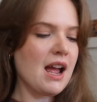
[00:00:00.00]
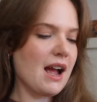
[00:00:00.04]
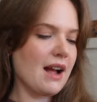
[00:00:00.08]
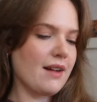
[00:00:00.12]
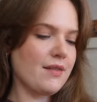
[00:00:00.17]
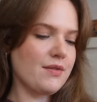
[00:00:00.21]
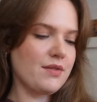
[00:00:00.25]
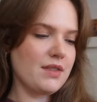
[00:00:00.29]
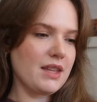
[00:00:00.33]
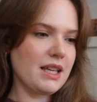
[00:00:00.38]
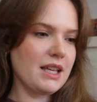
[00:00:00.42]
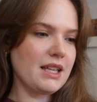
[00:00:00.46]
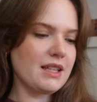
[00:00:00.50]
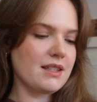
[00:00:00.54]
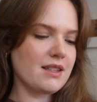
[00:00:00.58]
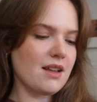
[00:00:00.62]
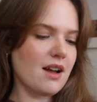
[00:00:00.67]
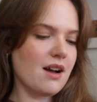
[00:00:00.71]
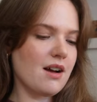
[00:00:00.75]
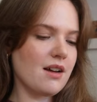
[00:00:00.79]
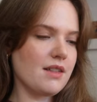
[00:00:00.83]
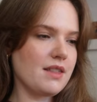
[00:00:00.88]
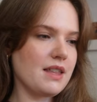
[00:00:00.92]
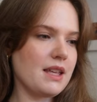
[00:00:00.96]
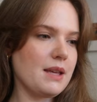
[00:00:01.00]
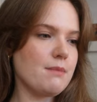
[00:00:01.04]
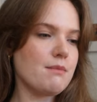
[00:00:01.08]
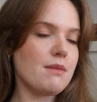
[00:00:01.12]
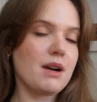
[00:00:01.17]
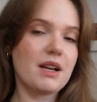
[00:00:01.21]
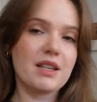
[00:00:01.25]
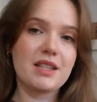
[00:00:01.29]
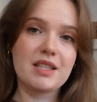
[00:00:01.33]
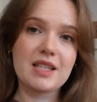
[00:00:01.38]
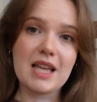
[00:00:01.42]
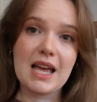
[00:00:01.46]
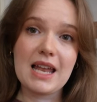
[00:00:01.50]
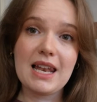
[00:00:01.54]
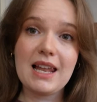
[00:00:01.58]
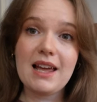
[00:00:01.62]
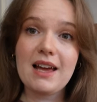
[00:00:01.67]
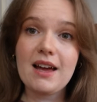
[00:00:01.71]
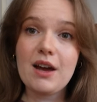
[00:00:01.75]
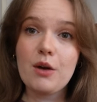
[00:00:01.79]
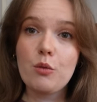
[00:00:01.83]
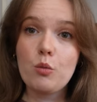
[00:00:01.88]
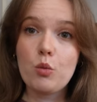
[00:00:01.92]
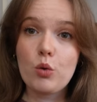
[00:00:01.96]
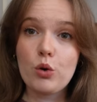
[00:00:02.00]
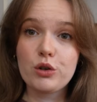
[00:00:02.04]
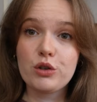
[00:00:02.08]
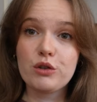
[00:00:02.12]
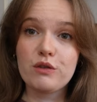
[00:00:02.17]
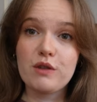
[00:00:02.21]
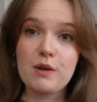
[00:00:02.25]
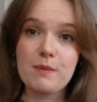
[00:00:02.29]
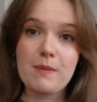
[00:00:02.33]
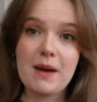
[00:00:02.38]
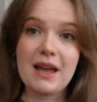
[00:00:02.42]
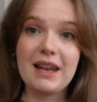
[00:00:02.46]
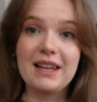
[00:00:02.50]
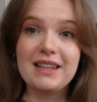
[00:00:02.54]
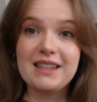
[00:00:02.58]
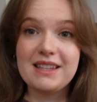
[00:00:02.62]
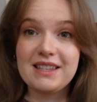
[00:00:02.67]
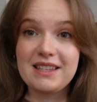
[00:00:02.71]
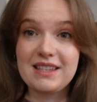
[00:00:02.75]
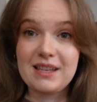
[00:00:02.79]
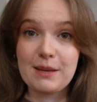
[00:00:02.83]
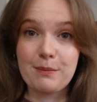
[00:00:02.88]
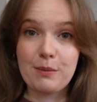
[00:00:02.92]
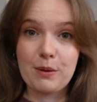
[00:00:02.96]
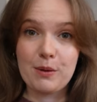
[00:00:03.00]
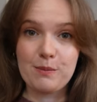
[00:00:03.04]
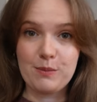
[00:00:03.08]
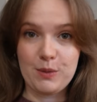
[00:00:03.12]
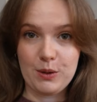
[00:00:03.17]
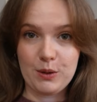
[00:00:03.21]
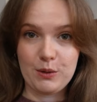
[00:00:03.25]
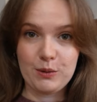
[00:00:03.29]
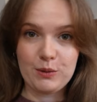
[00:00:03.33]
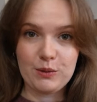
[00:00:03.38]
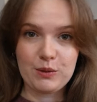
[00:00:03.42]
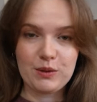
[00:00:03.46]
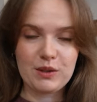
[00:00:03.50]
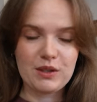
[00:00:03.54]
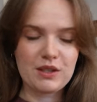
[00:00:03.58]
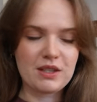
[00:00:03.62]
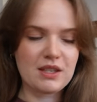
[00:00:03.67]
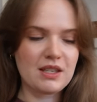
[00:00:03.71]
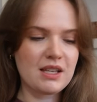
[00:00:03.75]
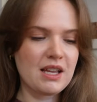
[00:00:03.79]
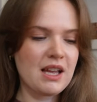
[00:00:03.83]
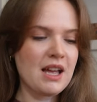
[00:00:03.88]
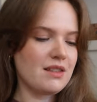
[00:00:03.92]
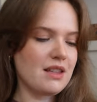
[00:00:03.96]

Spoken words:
And these are the Marcella Water Repellent Zipper Boots.